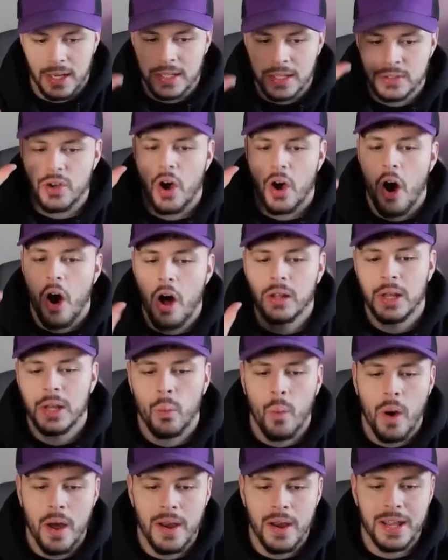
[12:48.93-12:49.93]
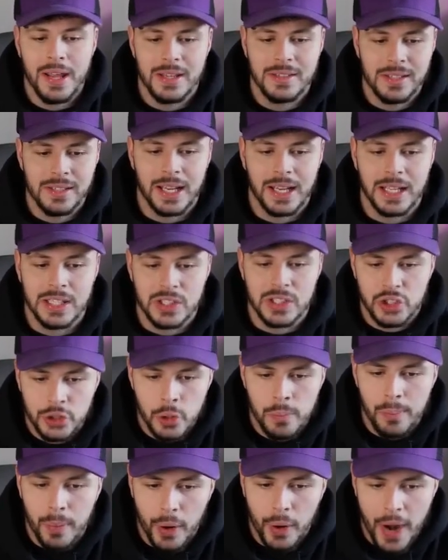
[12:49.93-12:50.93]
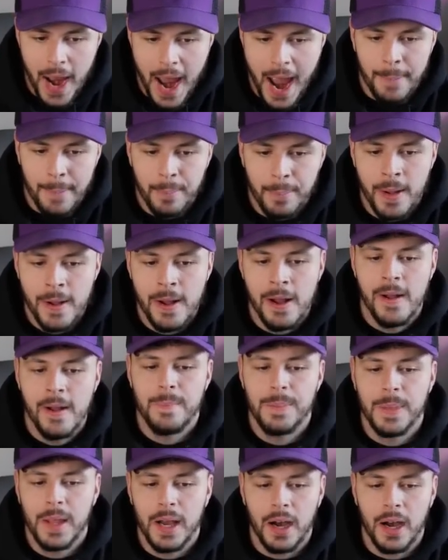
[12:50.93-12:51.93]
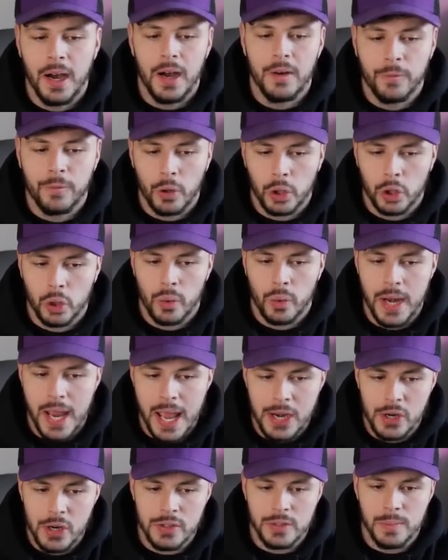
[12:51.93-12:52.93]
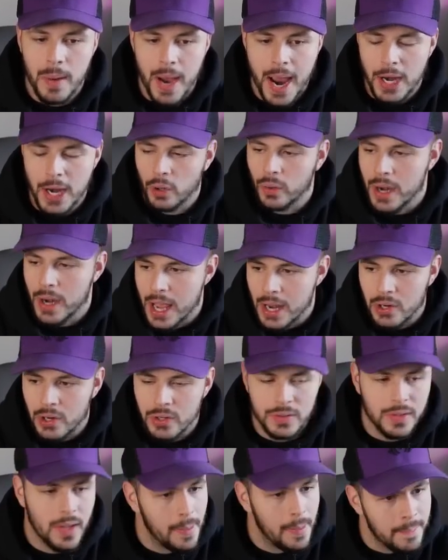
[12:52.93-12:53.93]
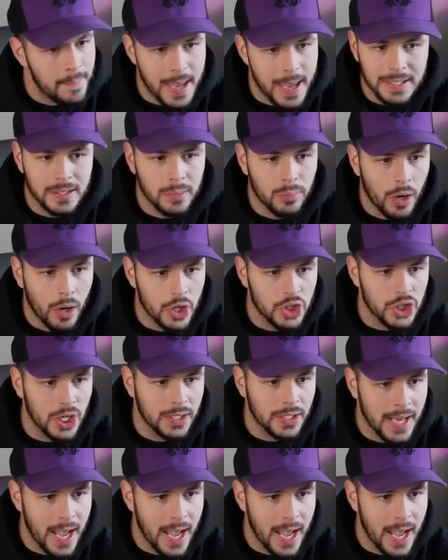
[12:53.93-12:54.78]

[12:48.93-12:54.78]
It's all in one. It is like a super app for creators by creators. Amazing project.